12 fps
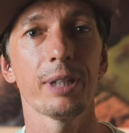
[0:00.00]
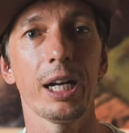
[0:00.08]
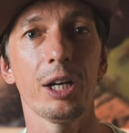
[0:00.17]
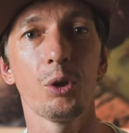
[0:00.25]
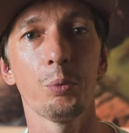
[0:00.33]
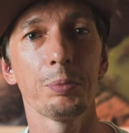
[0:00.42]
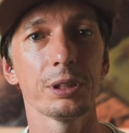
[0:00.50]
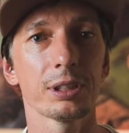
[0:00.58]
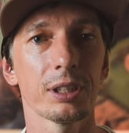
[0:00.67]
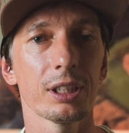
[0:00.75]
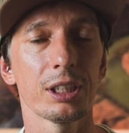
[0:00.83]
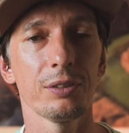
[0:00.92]
I hope it's
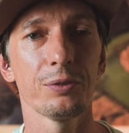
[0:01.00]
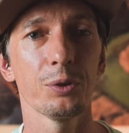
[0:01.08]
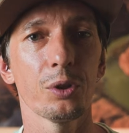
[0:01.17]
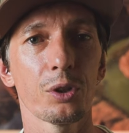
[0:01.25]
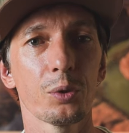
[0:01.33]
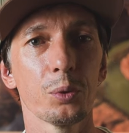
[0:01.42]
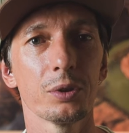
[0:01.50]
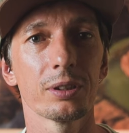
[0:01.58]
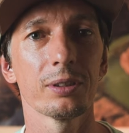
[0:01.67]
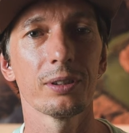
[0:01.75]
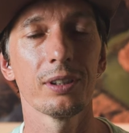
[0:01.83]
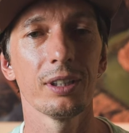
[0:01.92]
gonna give you a good
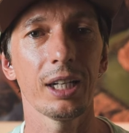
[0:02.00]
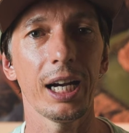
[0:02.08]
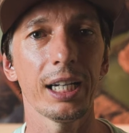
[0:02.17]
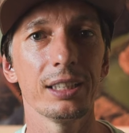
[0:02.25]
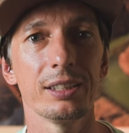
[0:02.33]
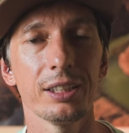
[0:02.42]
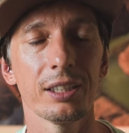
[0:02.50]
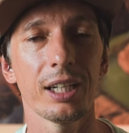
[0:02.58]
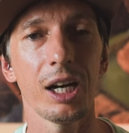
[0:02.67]
idea